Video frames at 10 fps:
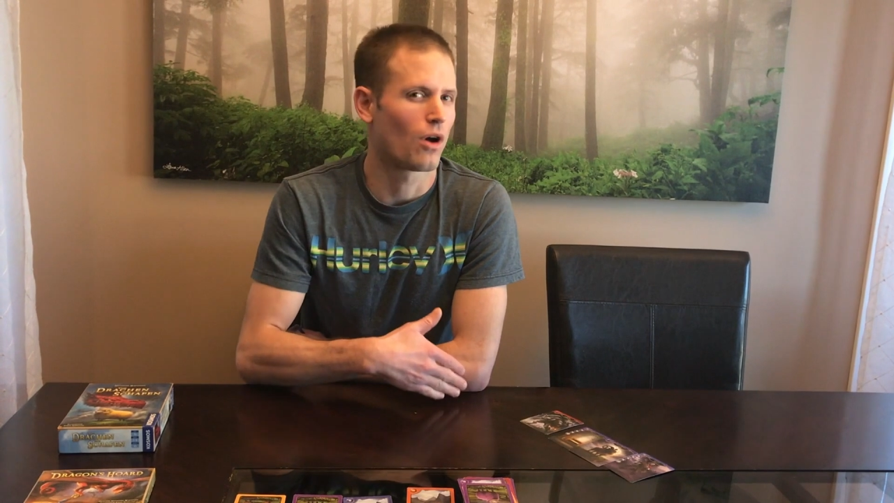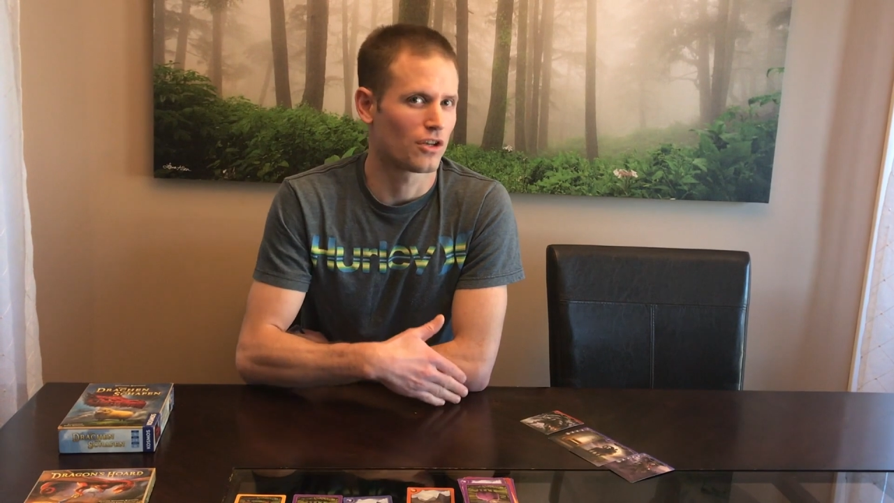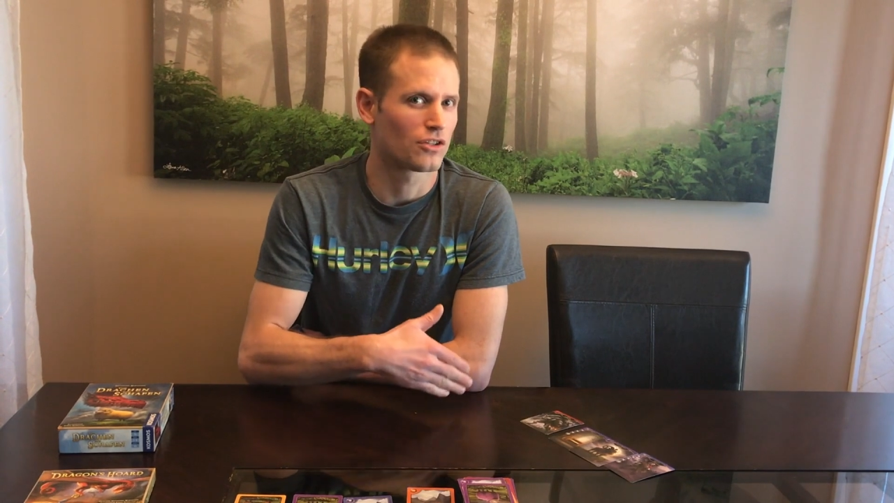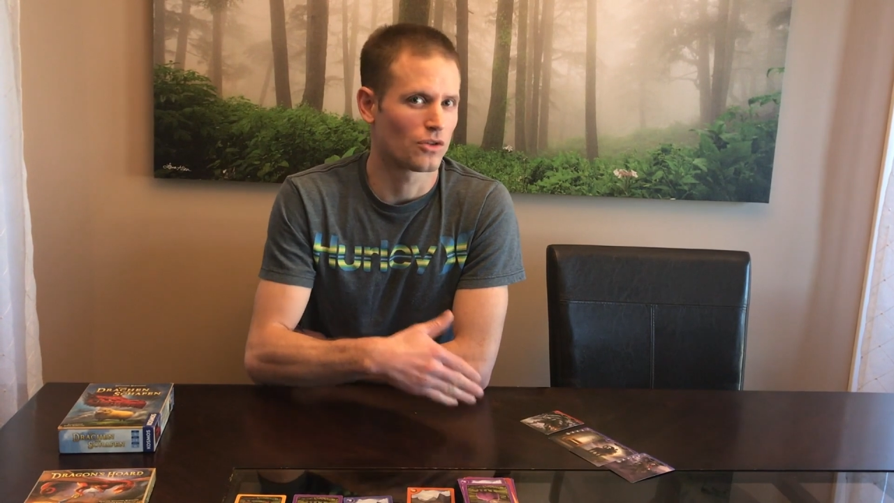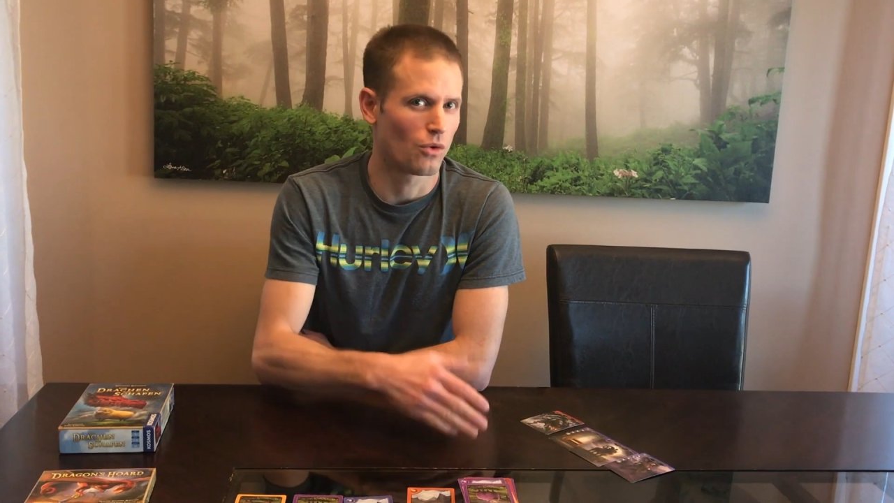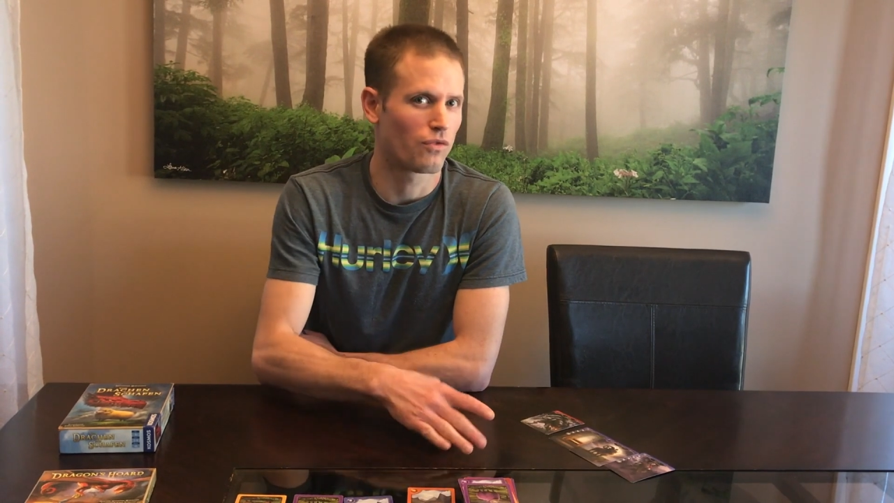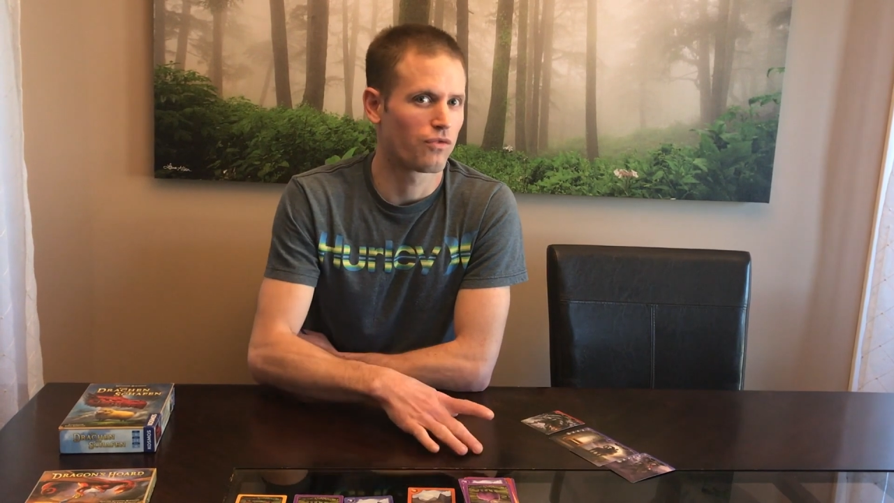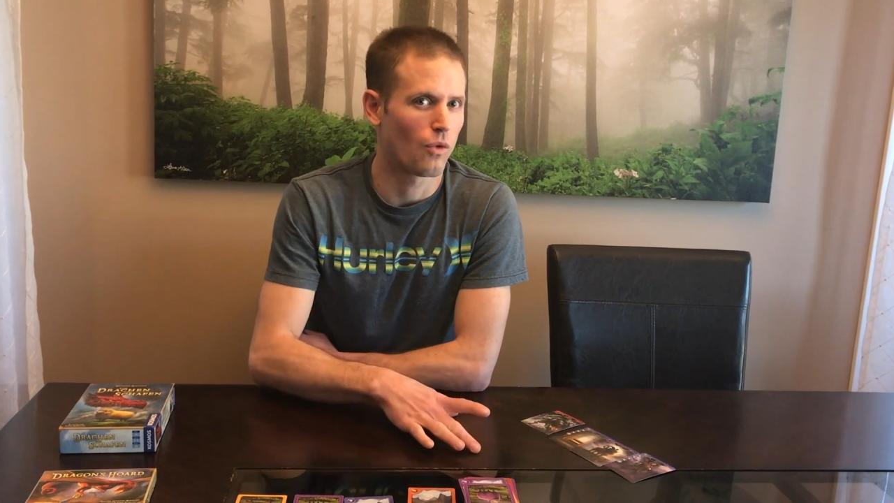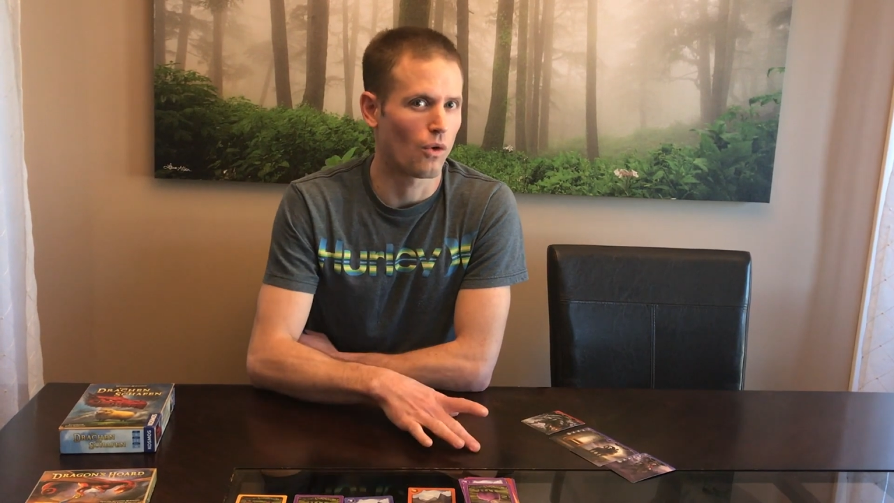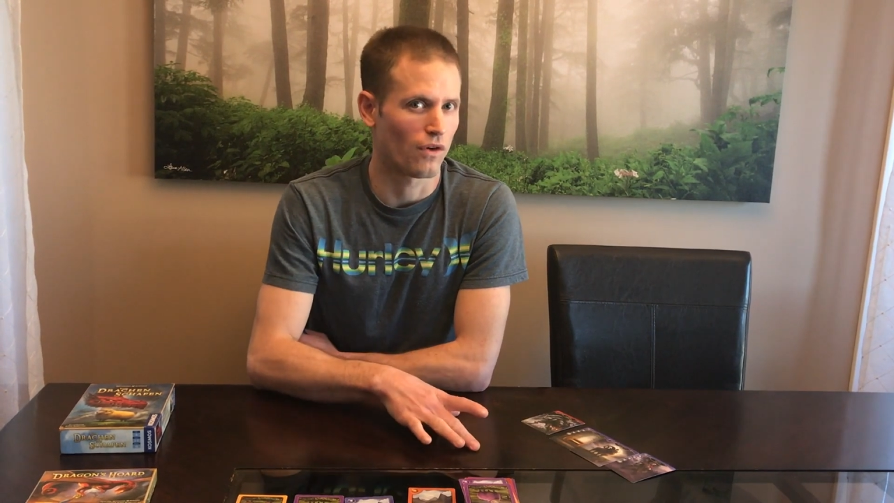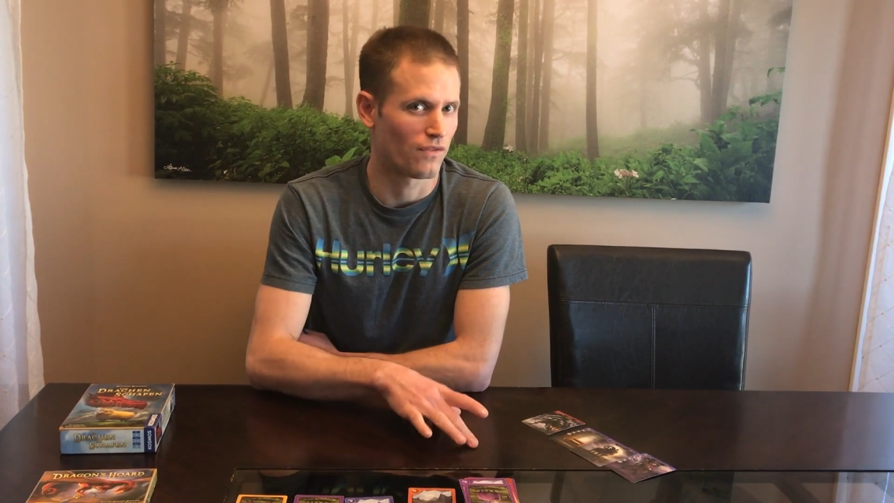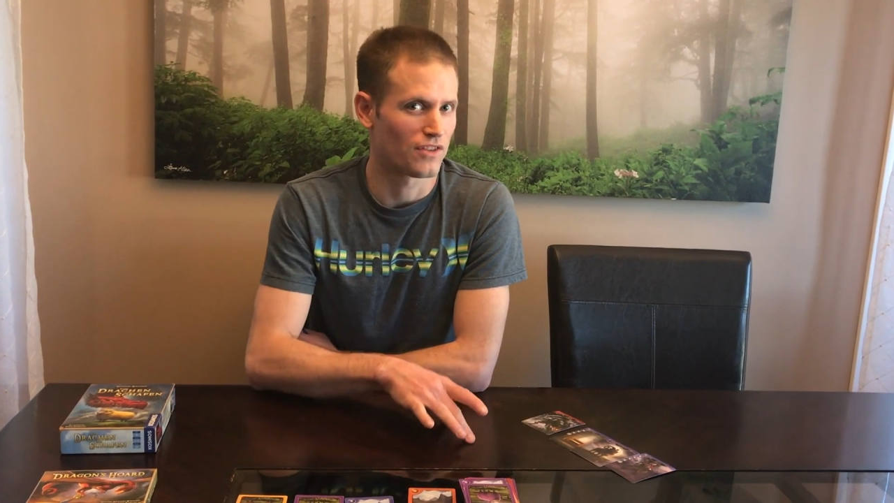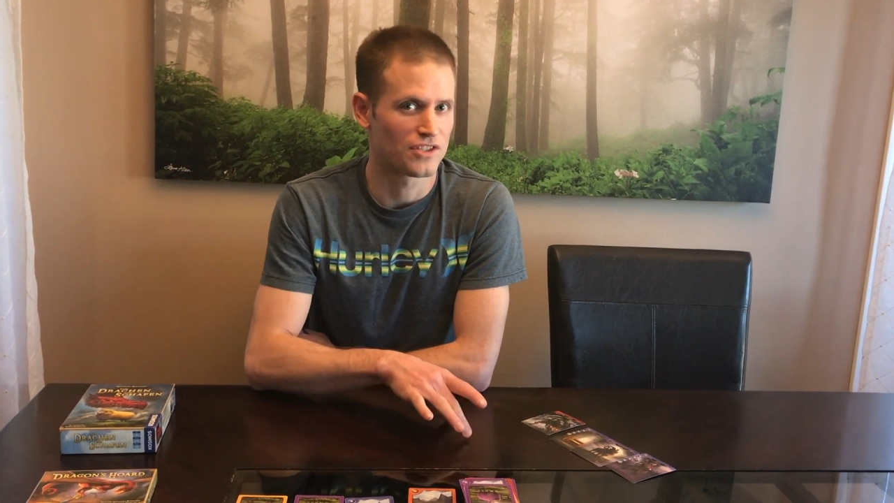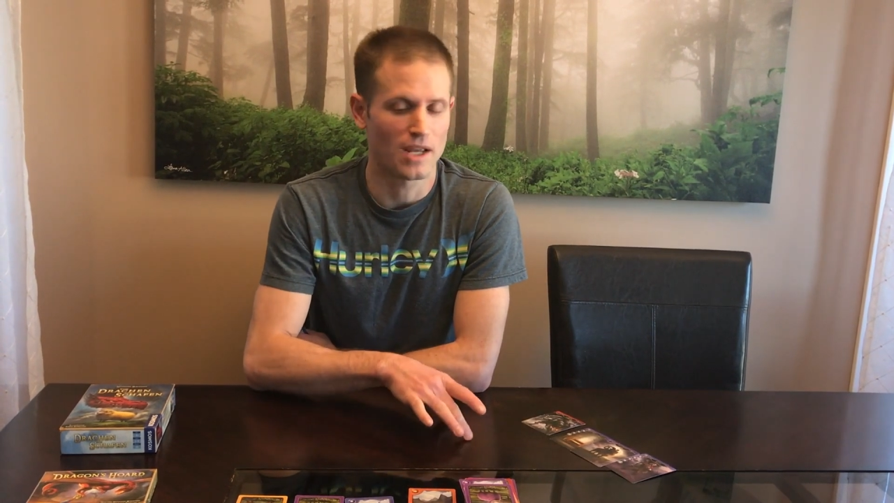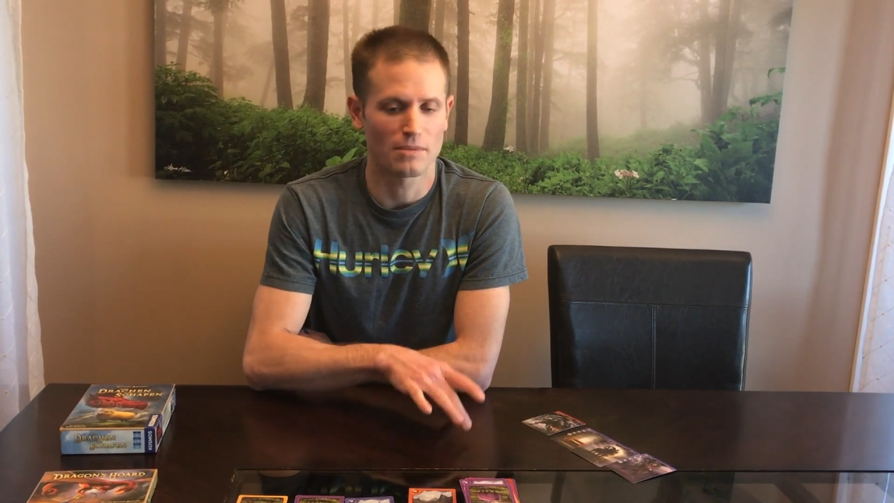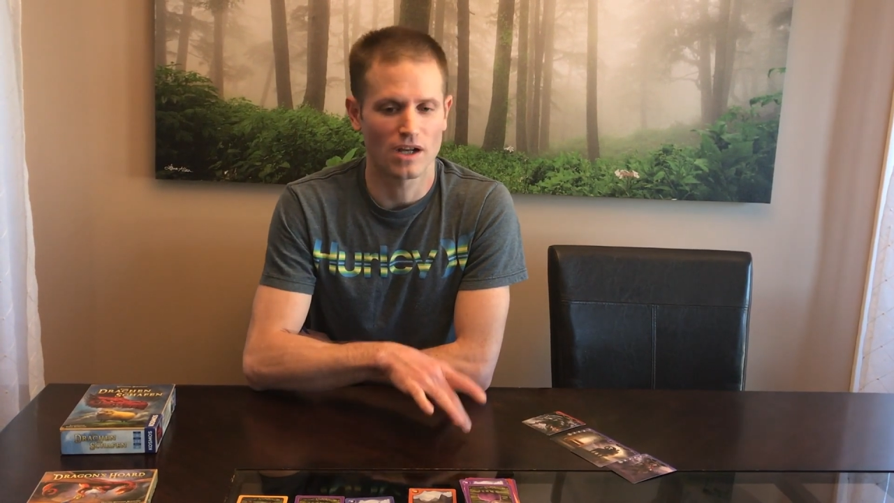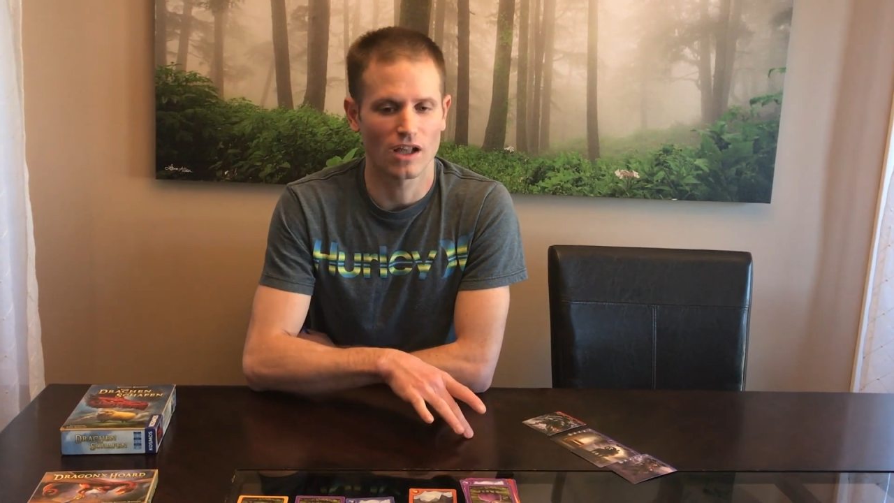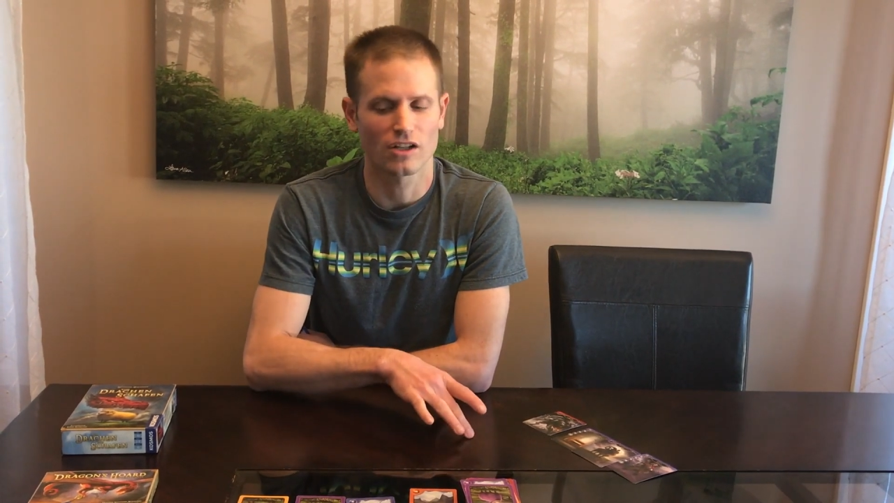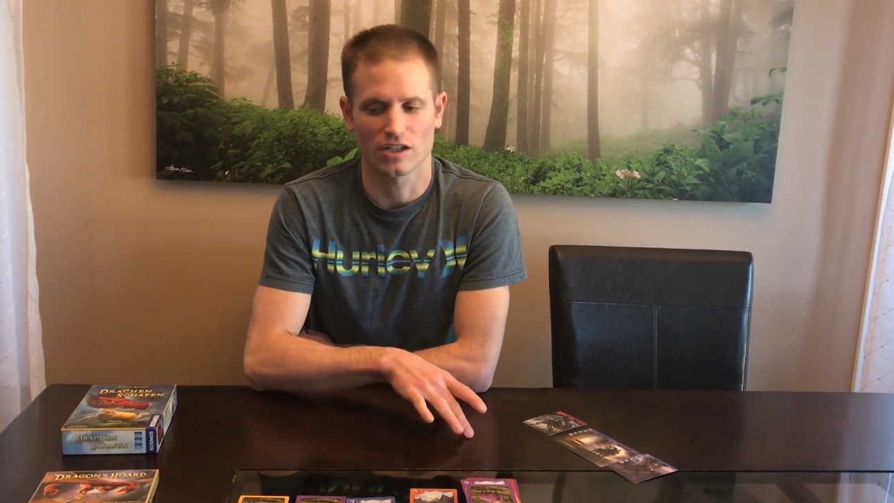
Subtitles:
wanted to go 4 of the same color,